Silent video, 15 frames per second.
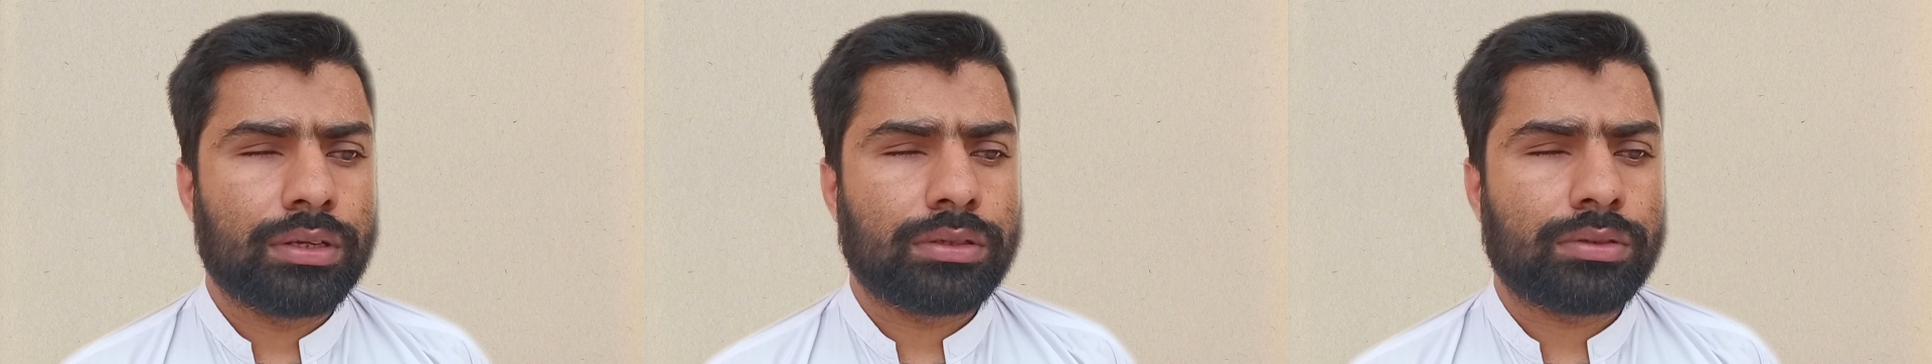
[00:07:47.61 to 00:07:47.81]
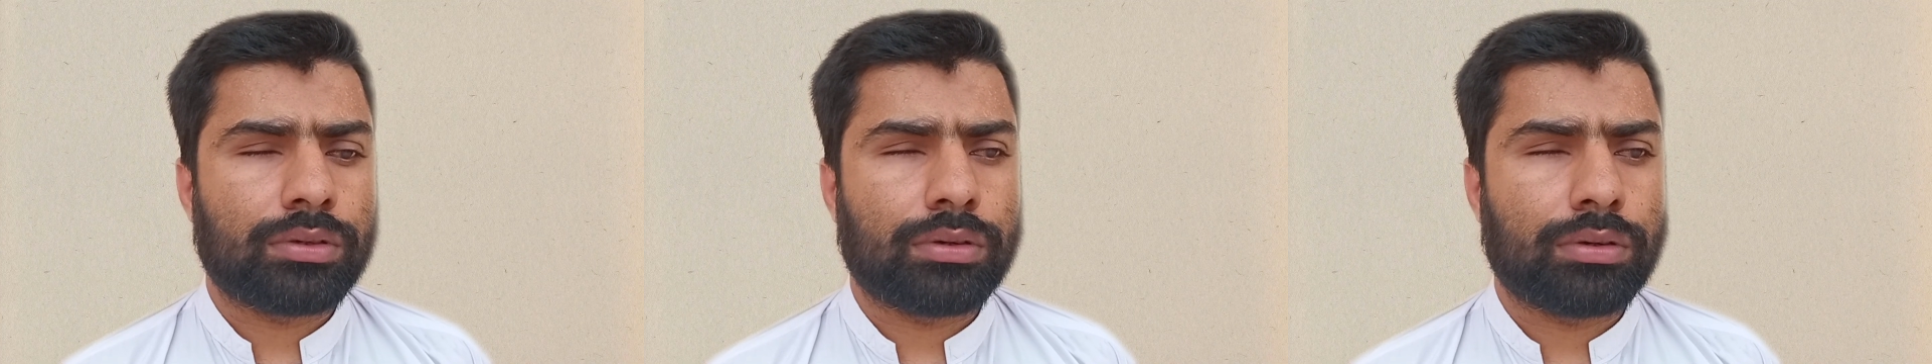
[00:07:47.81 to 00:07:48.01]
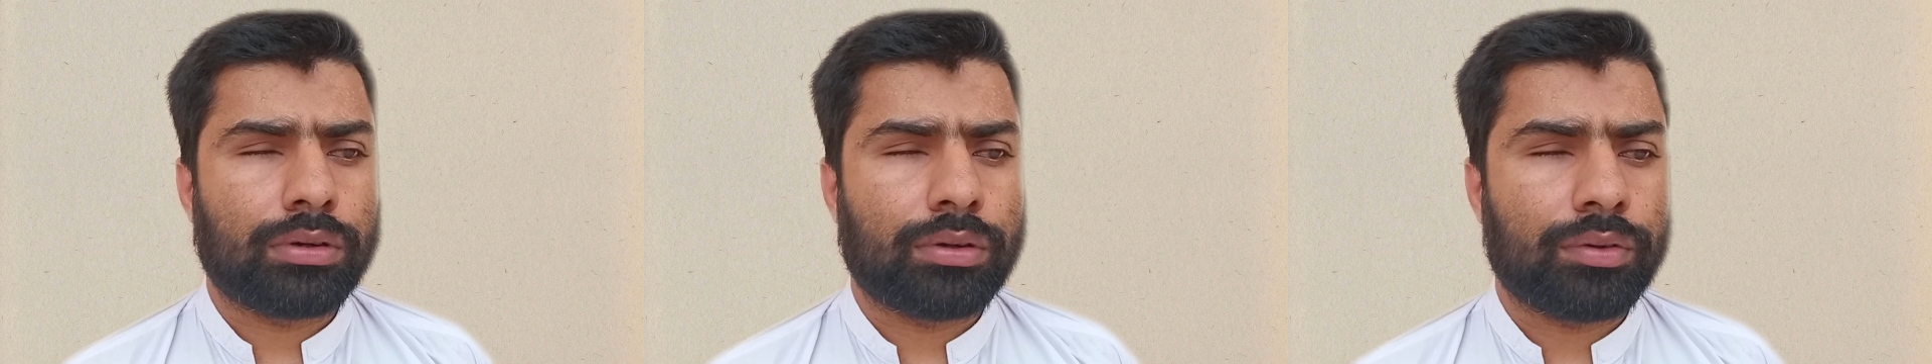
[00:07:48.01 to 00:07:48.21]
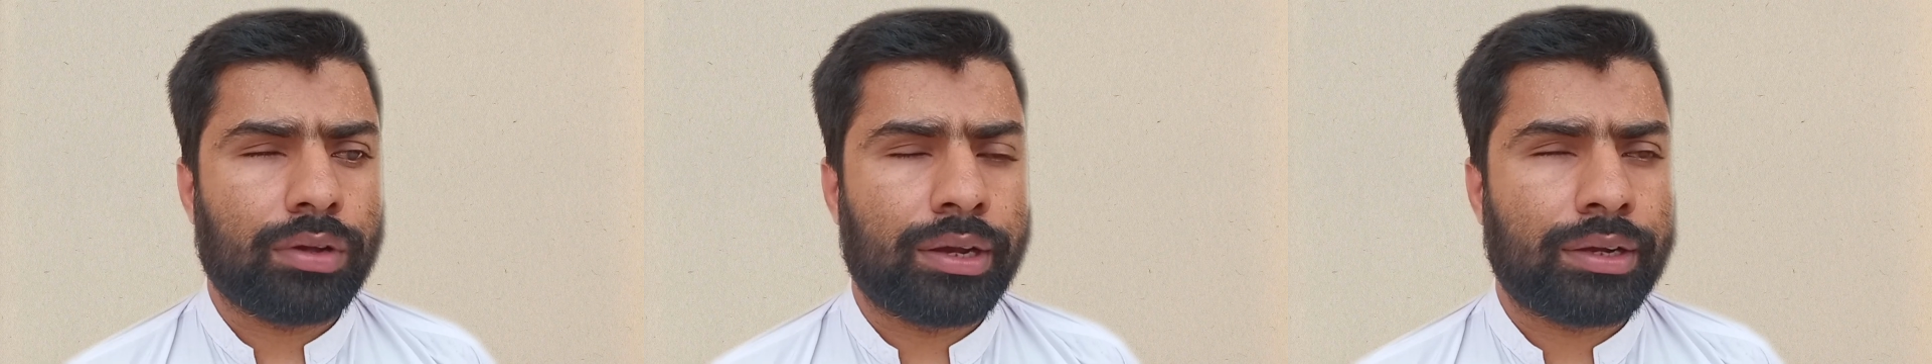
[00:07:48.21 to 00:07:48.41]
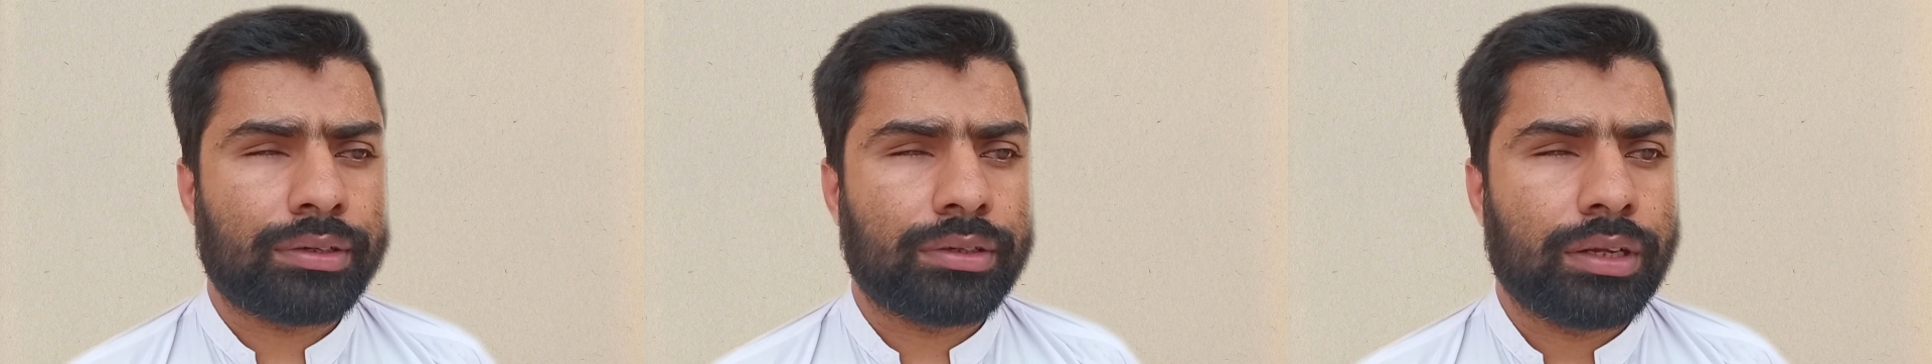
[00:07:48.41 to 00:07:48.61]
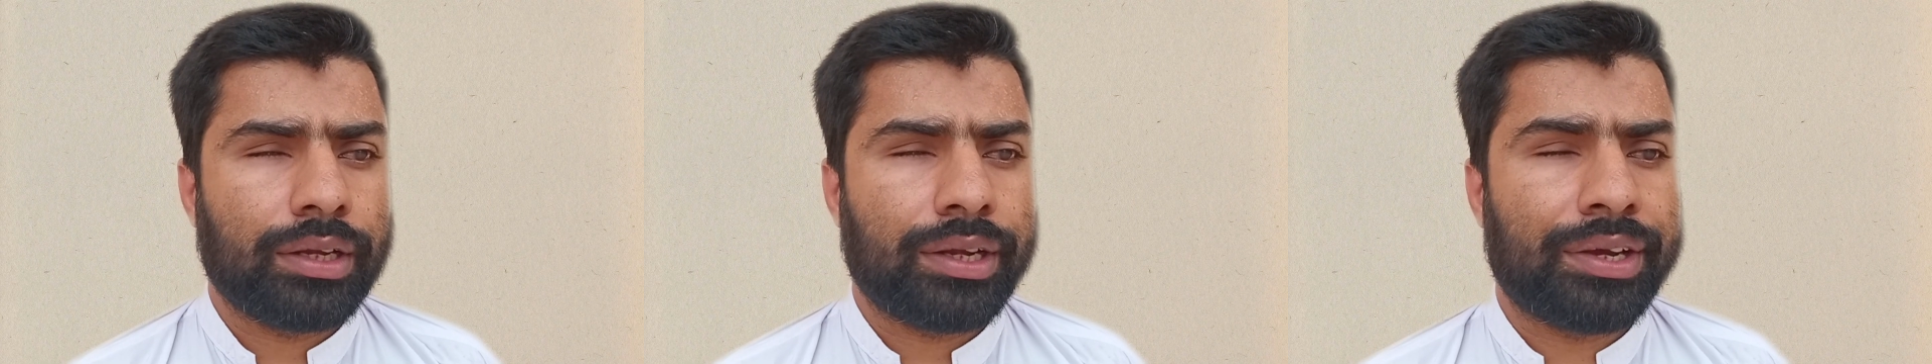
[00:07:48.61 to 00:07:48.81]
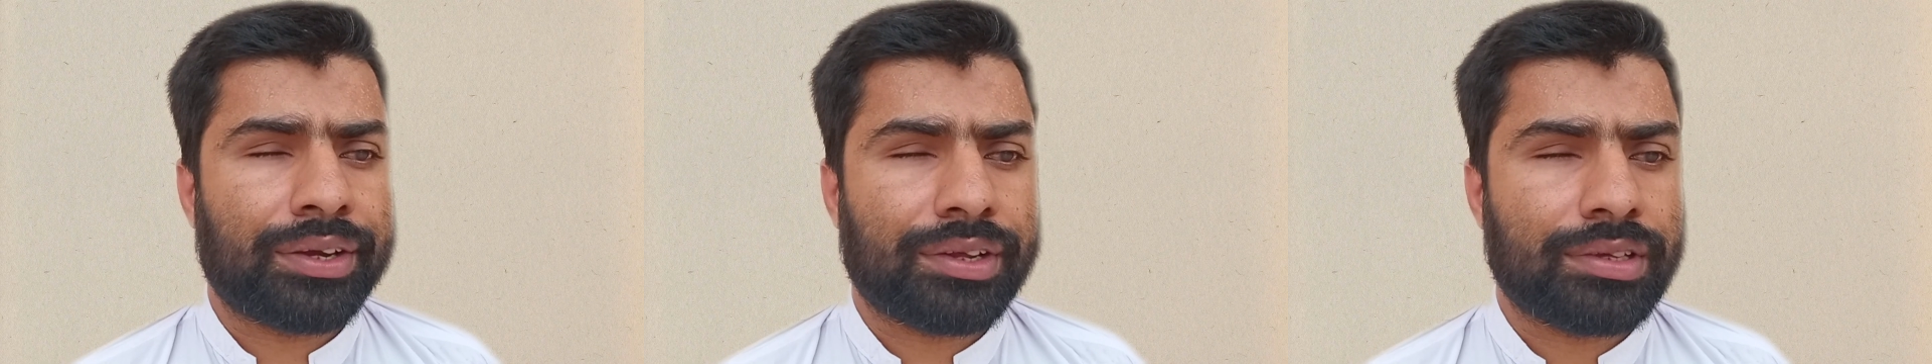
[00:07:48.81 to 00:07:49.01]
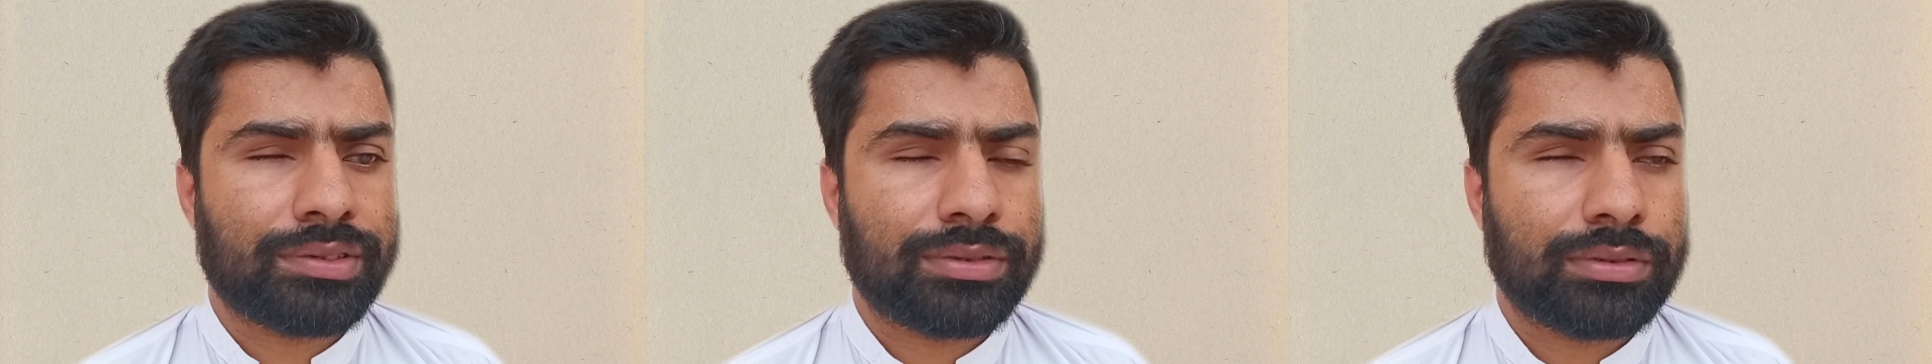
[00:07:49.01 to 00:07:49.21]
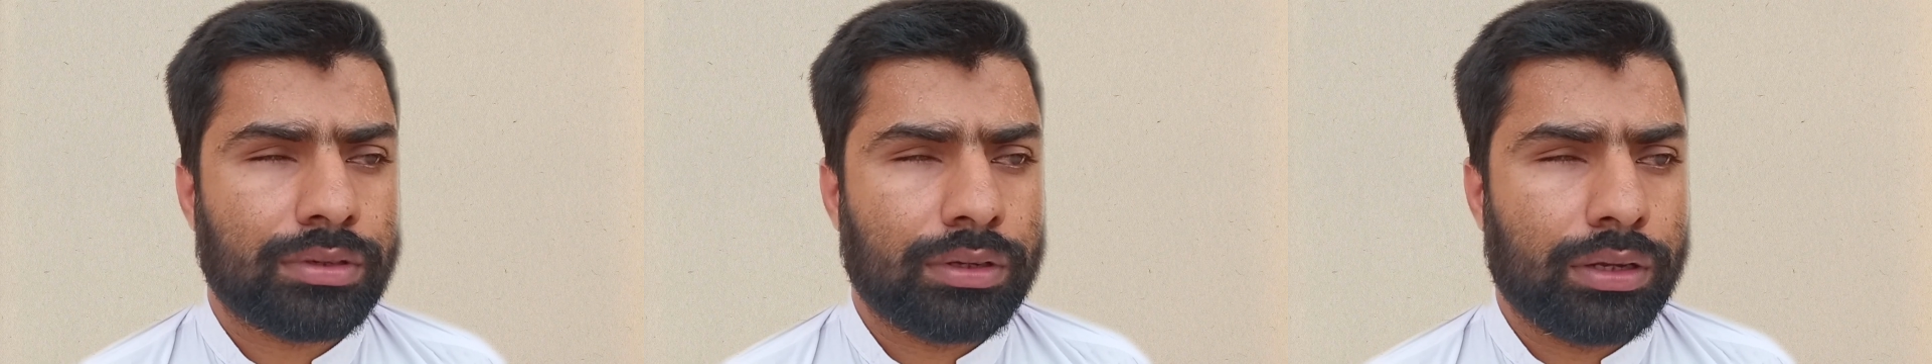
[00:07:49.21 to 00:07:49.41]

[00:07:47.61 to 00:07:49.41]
So and it is